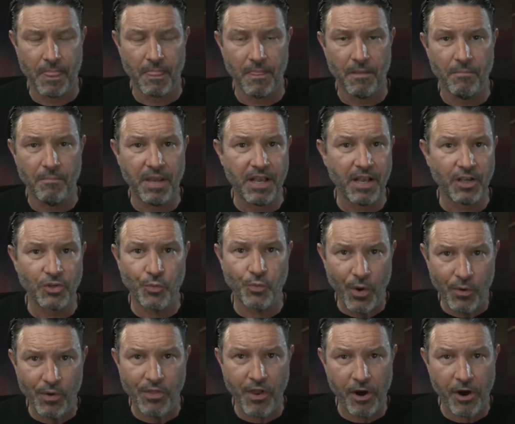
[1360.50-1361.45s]
because we
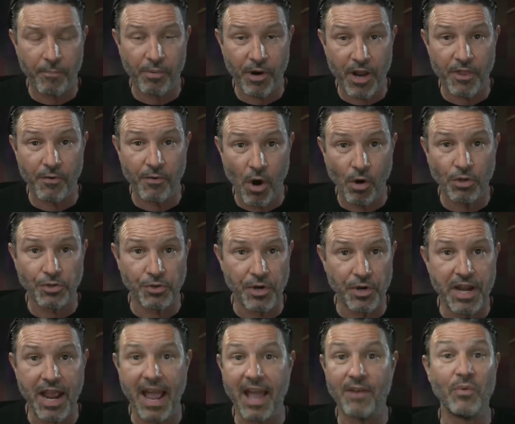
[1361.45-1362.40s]
were there to pray the
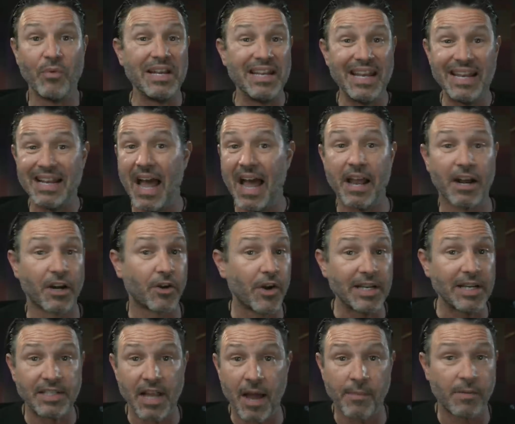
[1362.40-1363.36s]
rosary and we did. And I had a
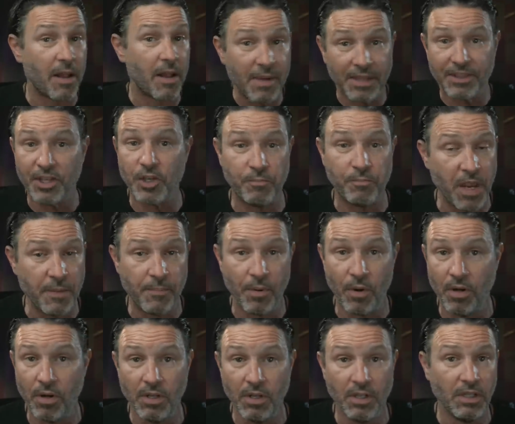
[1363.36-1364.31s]
great time and I met these
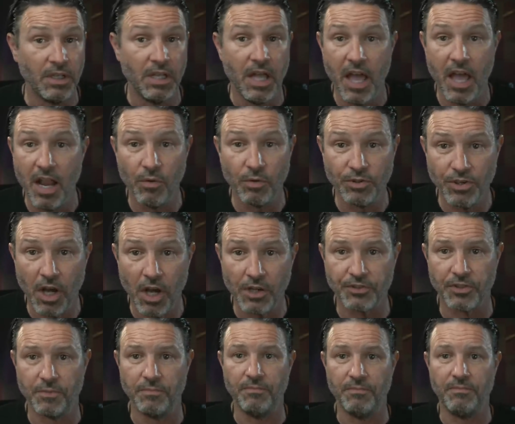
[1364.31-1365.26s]
people and it was
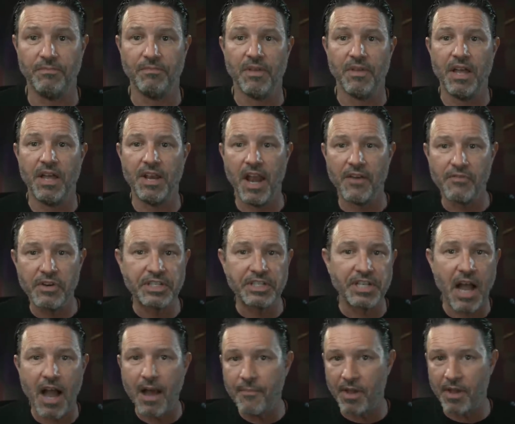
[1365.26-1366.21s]
awesome. And every
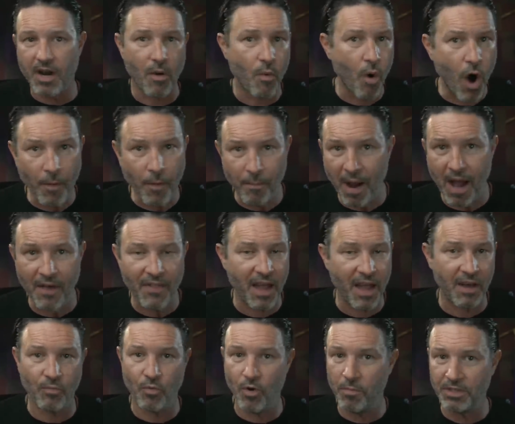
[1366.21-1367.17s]
time that I walk by
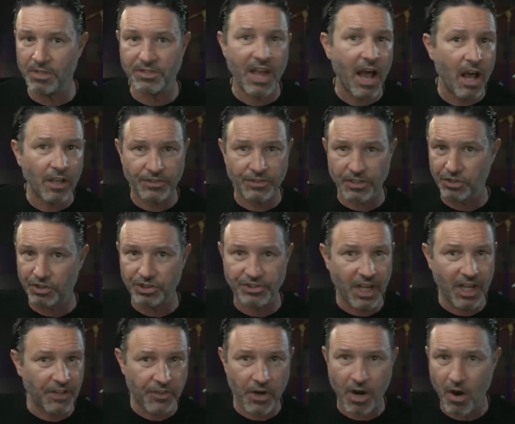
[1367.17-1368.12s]
that woman's house and she's
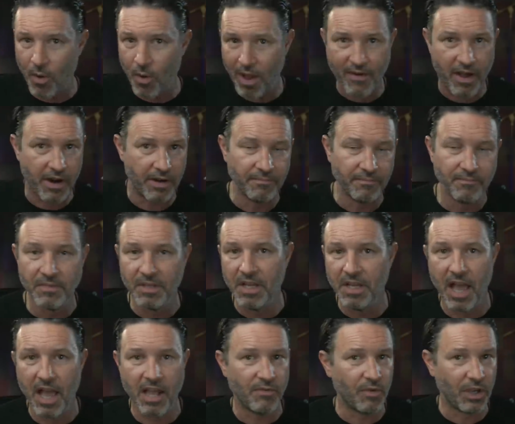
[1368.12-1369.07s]
out there, I wave at her
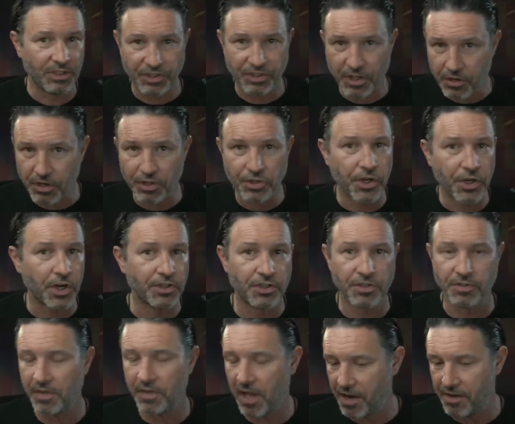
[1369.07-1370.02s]
and I see her in church
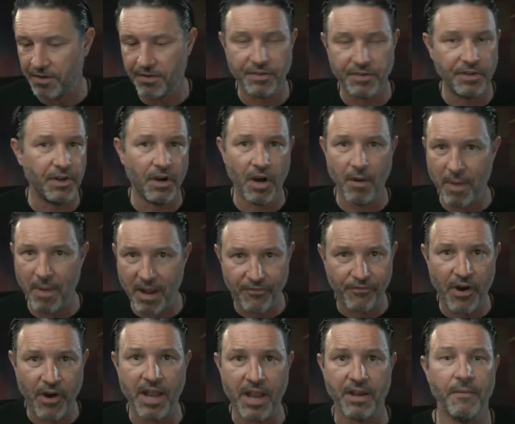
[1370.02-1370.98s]
and, you know, I made a
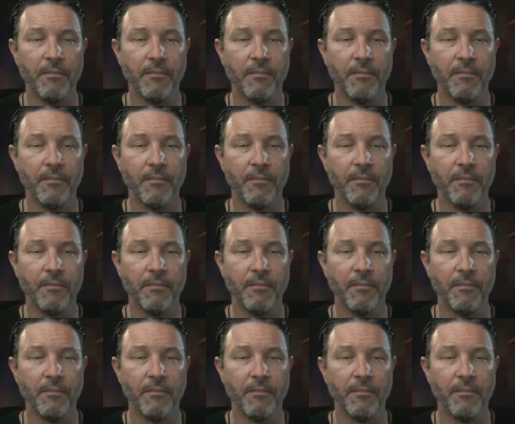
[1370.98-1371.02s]
friend.